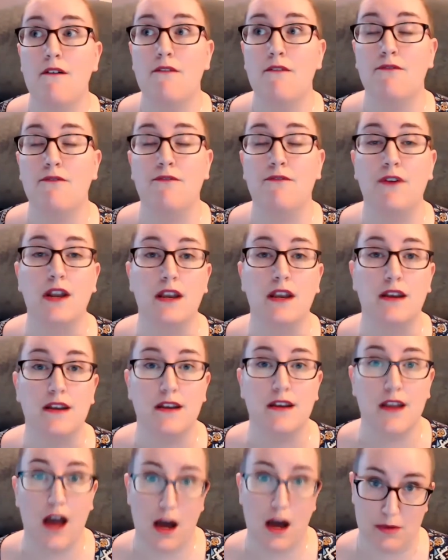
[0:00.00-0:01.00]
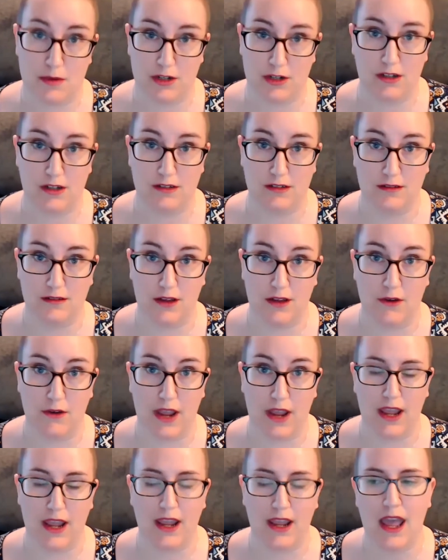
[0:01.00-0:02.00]
phenomenal,
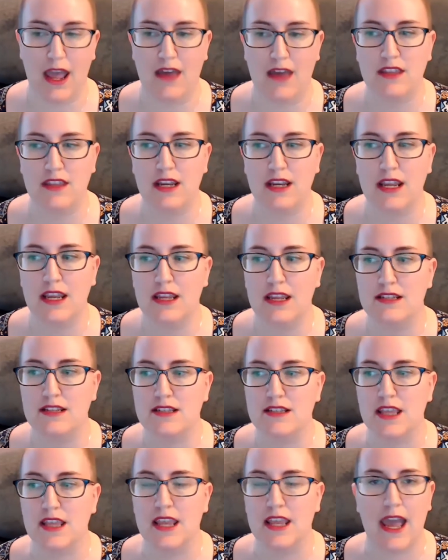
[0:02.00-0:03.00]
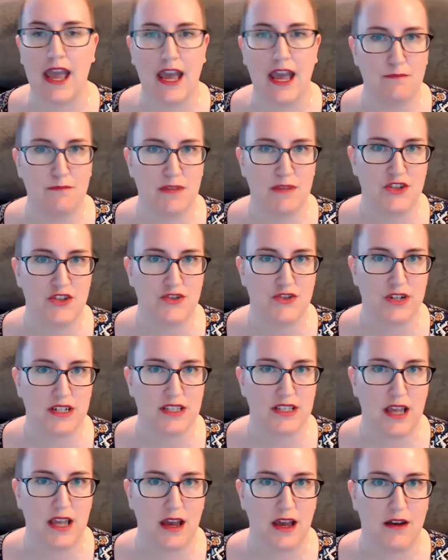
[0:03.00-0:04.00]
okay? Ethony is the
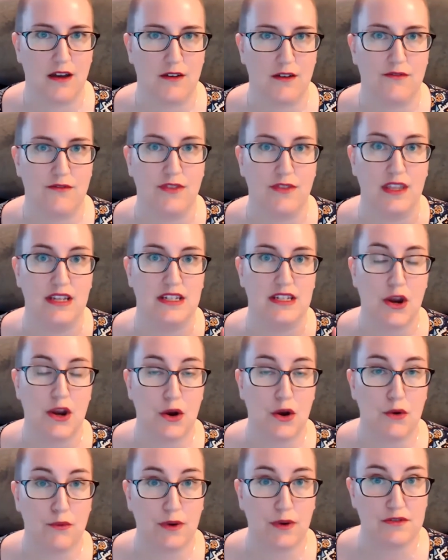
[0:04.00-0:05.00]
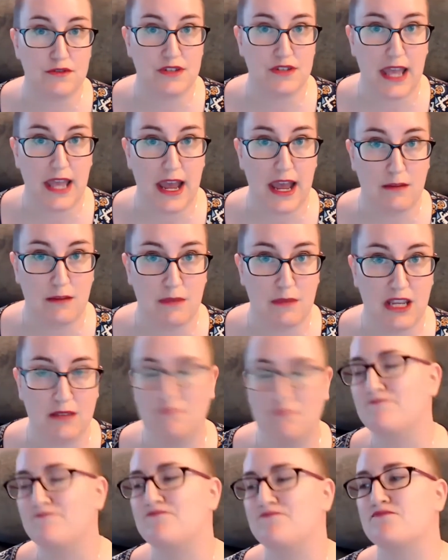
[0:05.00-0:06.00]
headmistress of the Tarot Readers Academy,
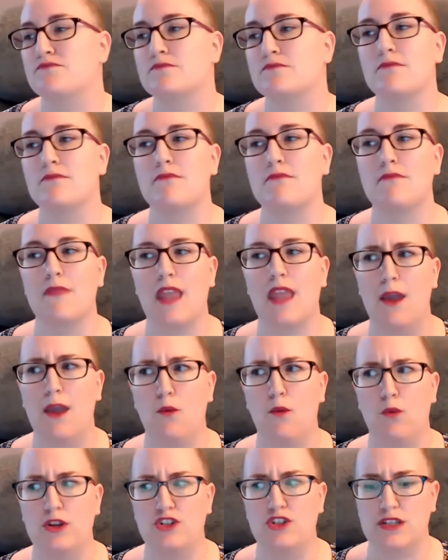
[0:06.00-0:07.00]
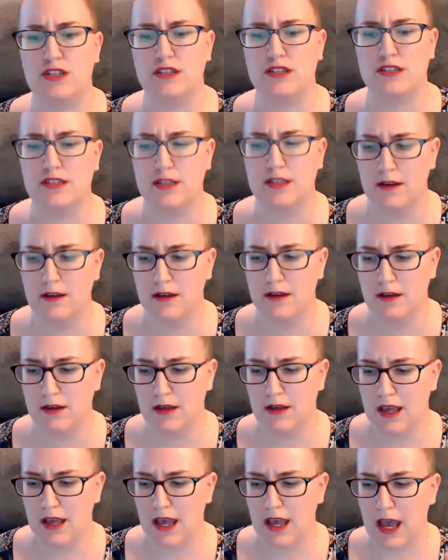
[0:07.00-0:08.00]
which is
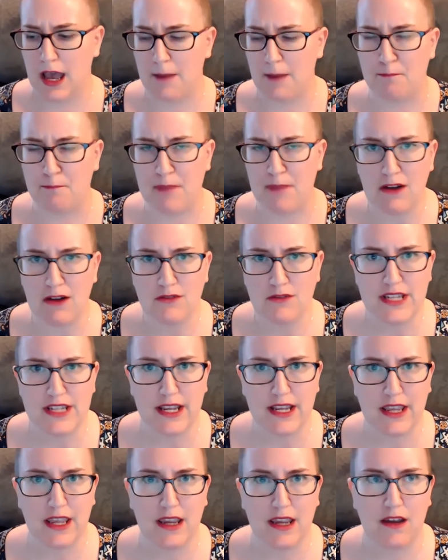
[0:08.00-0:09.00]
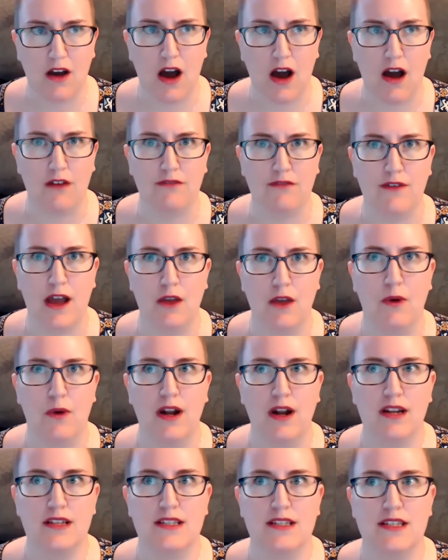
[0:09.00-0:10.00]
about to kick off. I
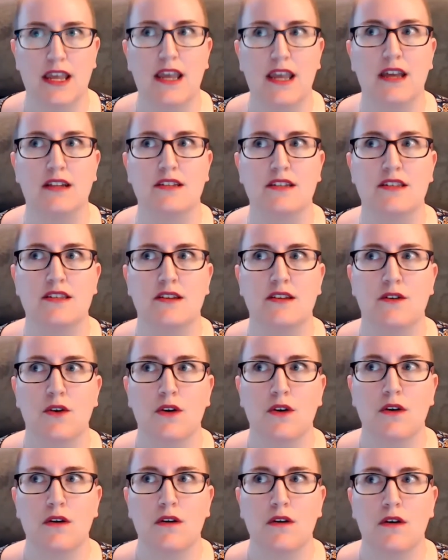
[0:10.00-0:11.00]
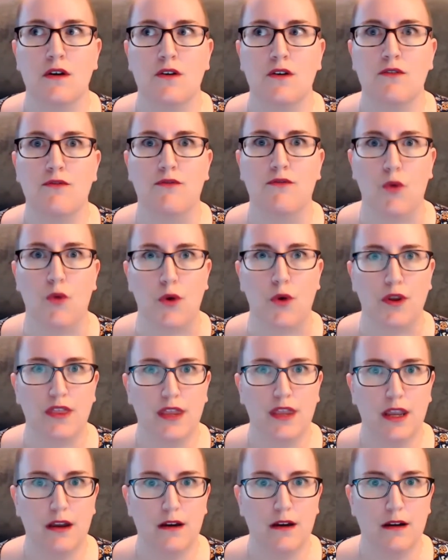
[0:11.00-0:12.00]
want to say it's
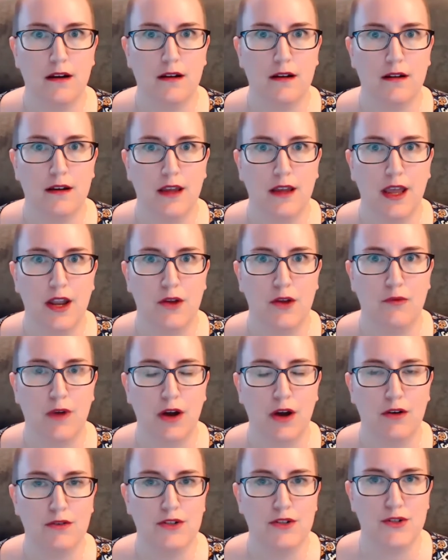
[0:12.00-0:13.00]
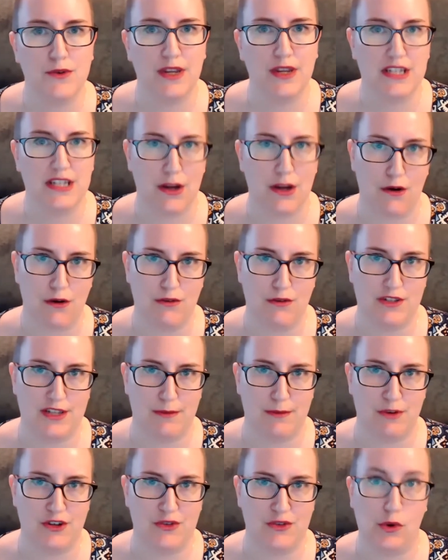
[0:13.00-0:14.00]
4th year in a row doing Tarot
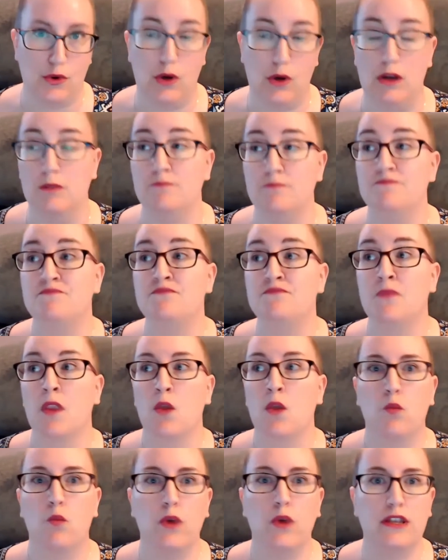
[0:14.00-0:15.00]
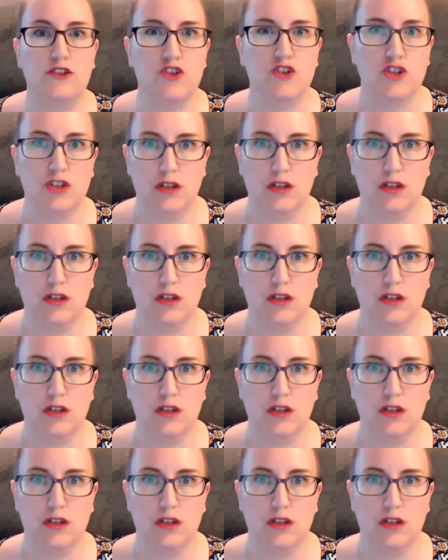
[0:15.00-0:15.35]
Summer School, which